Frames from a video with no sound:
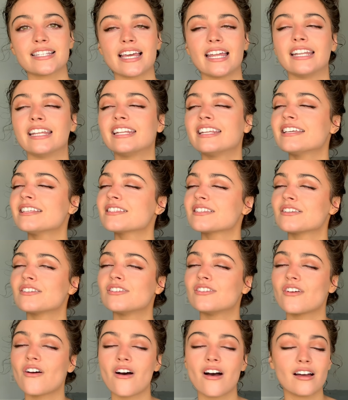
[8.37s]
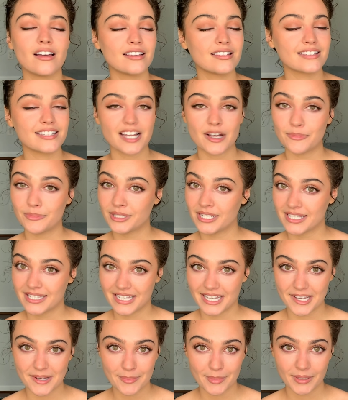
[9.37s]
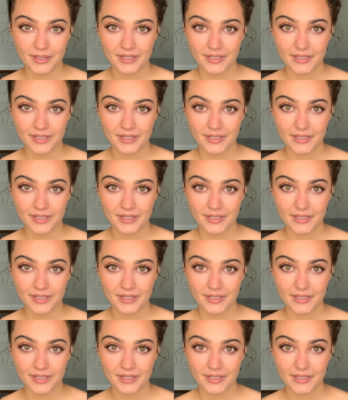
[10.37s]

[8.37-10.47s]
and it is not a step to skip.